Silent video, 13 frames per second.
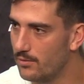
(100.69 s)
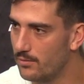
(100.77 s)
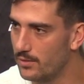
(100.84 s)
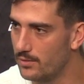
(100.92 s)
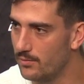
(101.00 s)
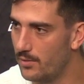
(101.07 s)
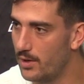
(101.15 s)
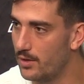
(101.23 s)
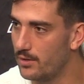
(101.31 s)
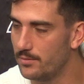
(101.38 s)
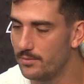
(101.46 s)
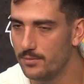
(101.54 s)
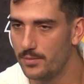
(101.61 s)
really
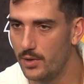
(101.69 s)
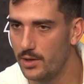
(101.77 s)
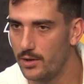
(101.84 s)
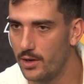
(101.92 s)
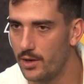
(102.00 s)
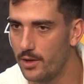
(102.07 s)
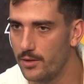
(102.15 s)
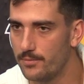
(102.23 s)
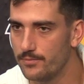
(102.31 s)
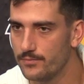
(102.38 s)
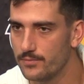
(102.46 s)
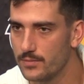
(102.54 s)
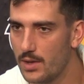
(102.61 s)
well, but
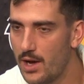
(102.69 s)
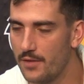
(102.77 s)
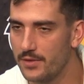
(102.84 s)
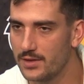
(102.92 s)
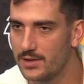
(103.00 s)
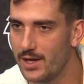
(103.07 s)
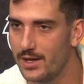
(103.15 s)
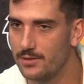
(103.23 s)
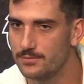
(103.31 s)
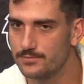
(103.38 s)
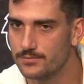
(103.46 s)
I think that